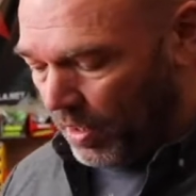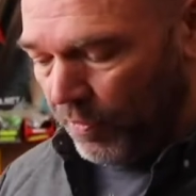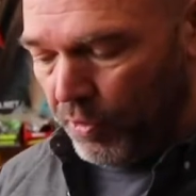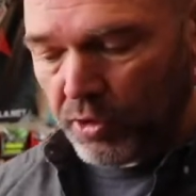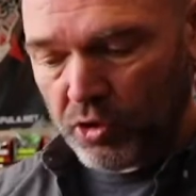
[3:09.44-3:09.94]
in the
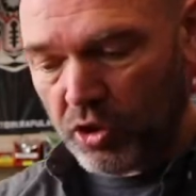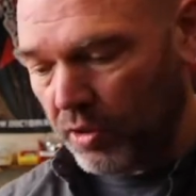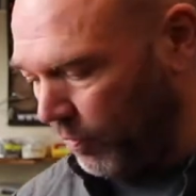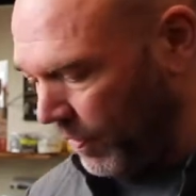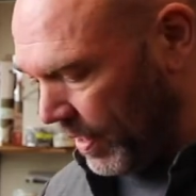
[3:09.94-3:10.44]
fuse, just
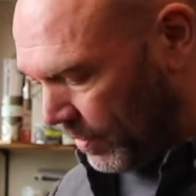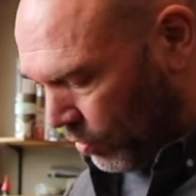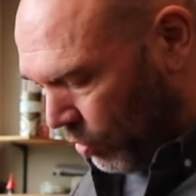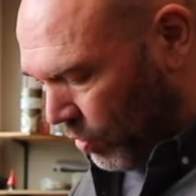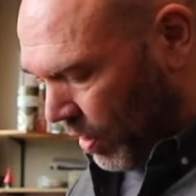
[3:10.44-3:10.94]
a flat
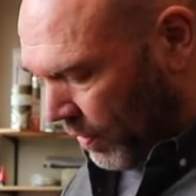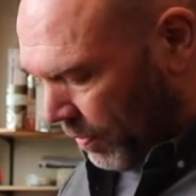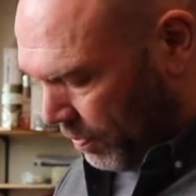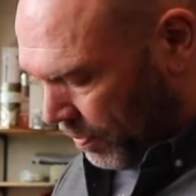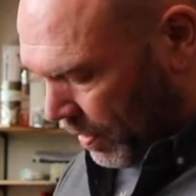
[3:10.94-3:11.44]

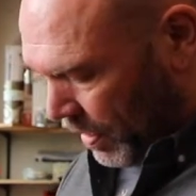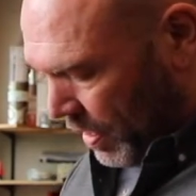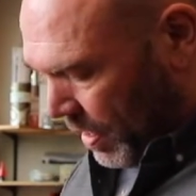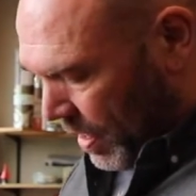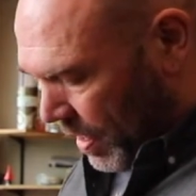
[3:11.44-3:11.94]
screwdriver.
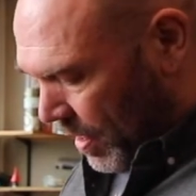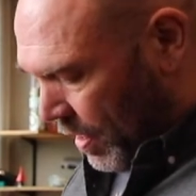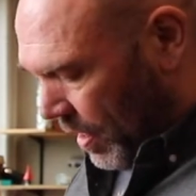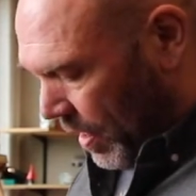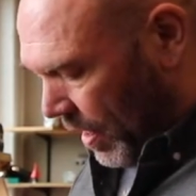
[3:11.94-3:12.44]

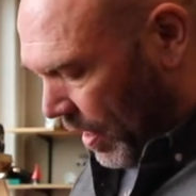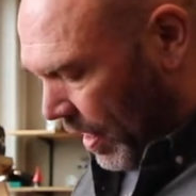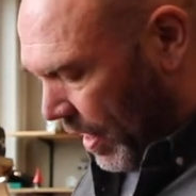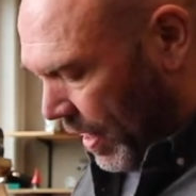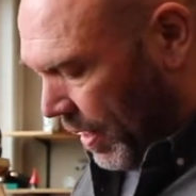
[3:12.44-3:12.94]

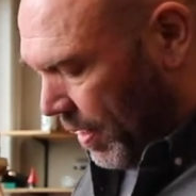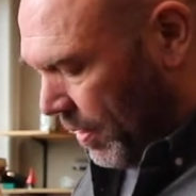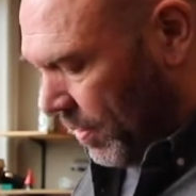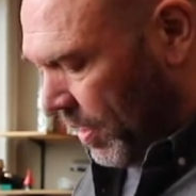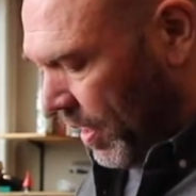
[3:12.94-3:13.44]
I
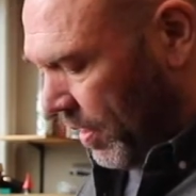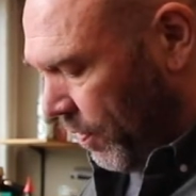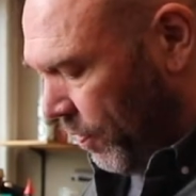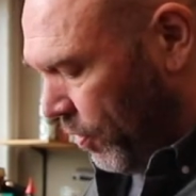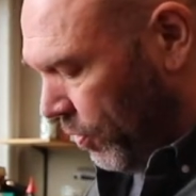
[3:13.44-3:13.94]
take the
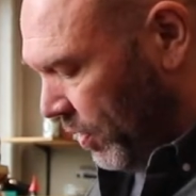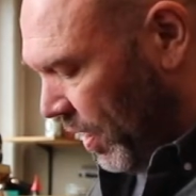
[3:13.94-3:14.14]
fuse